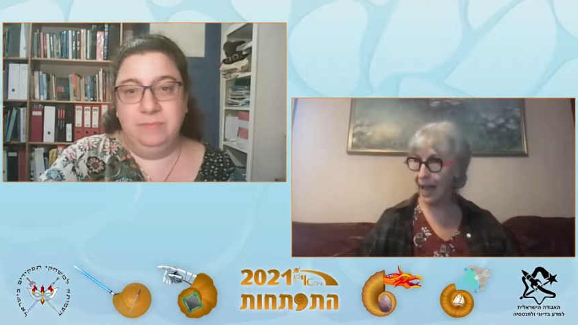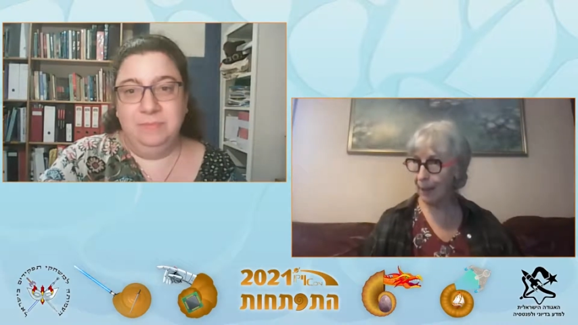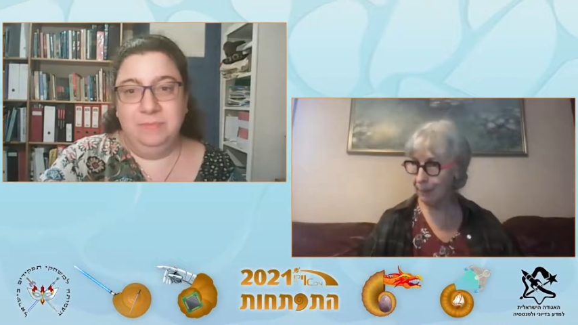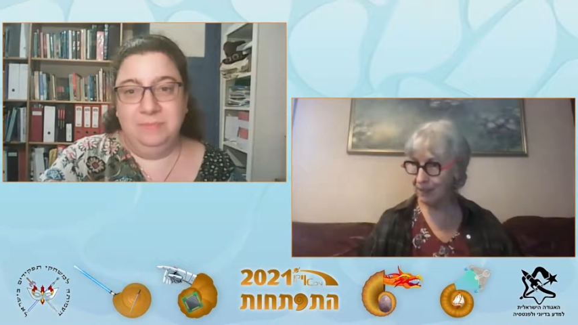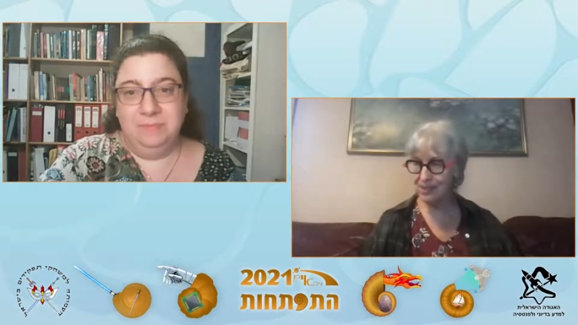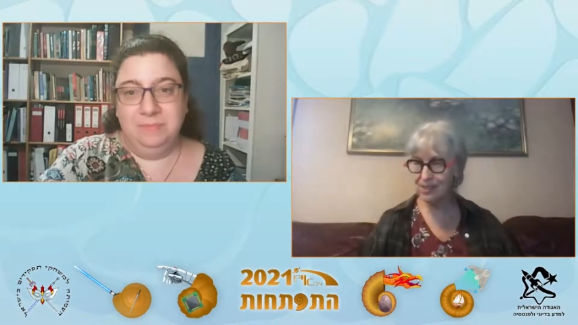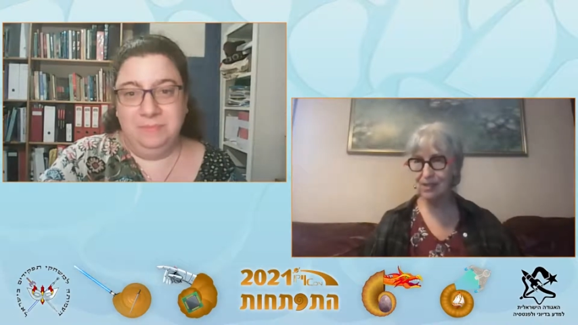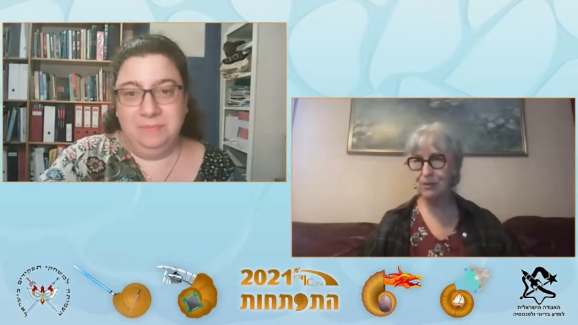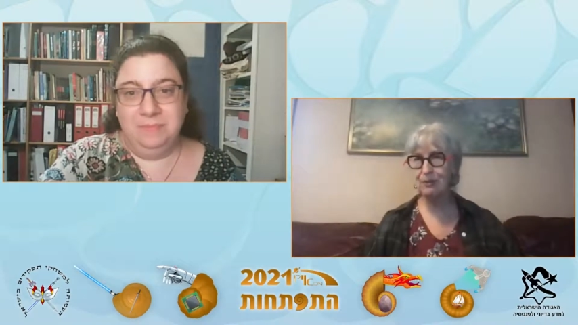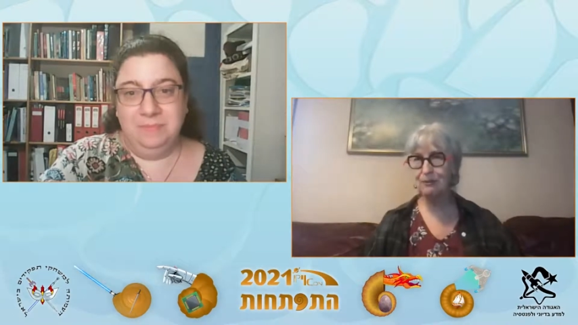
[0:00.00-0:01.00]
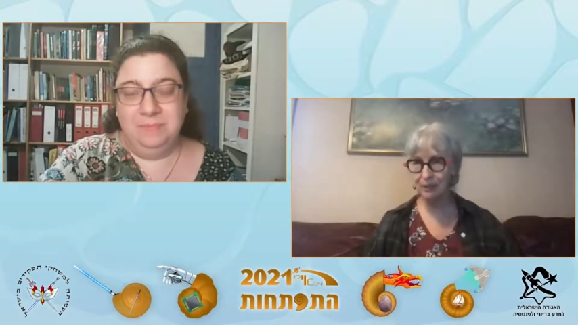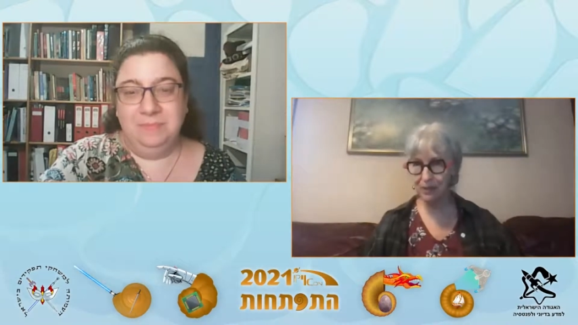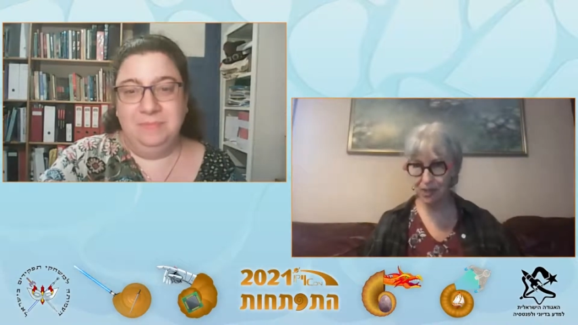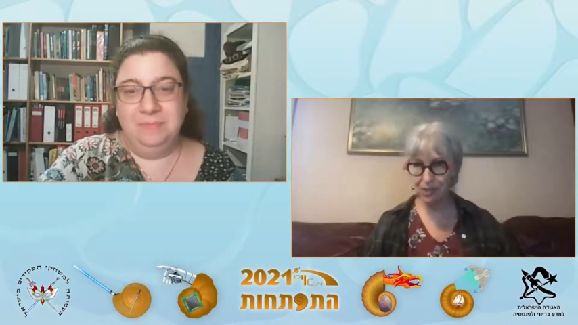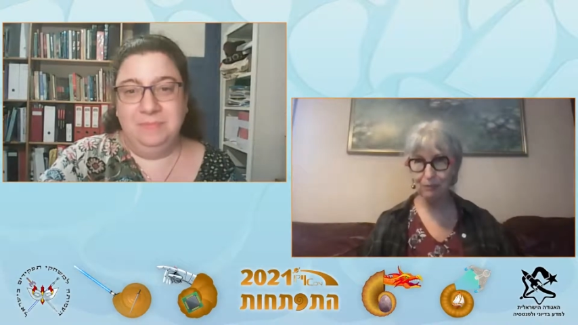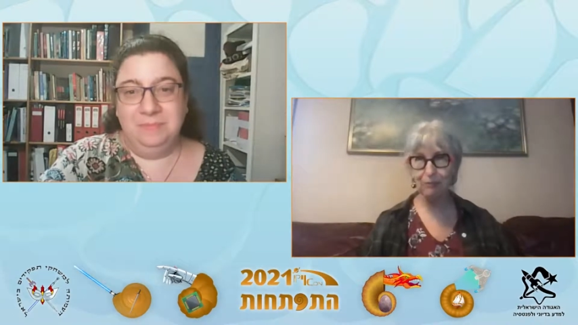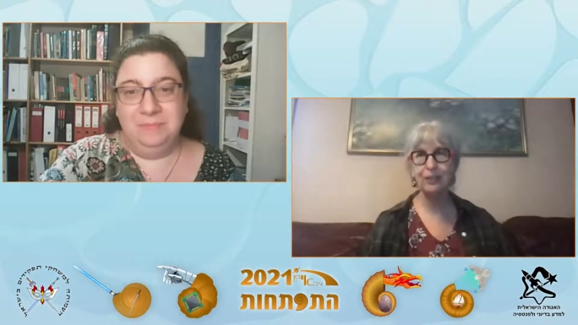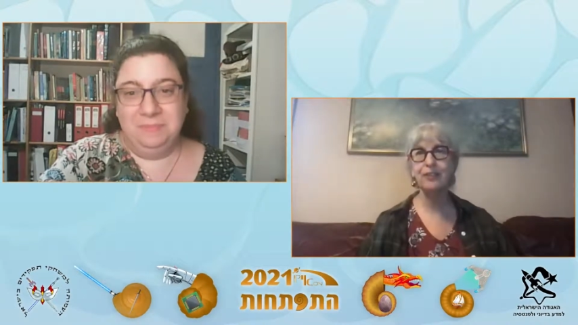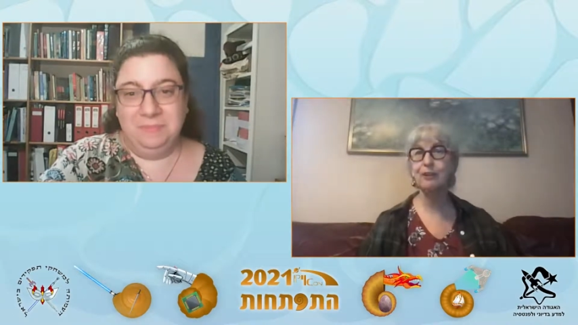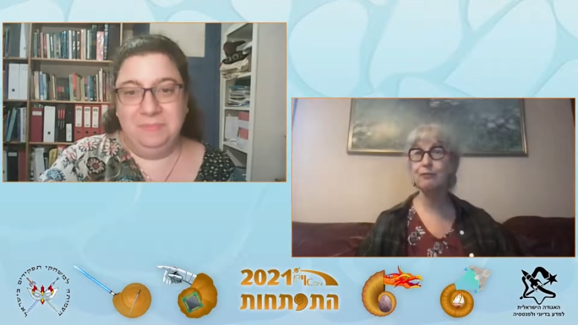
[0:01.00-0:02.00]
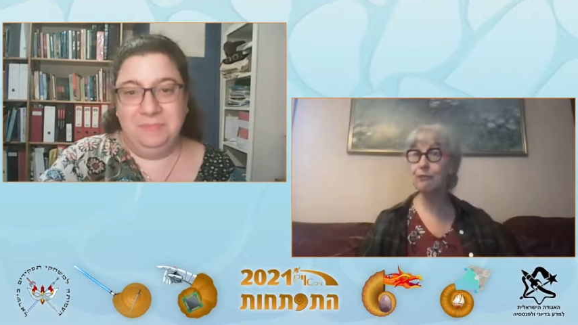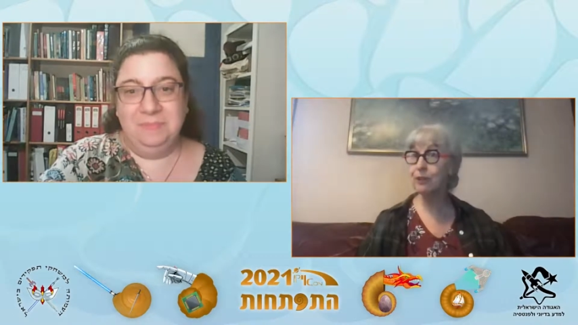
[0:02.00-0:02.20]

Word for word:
Speaker 1: happy to see you and very cheerful and they're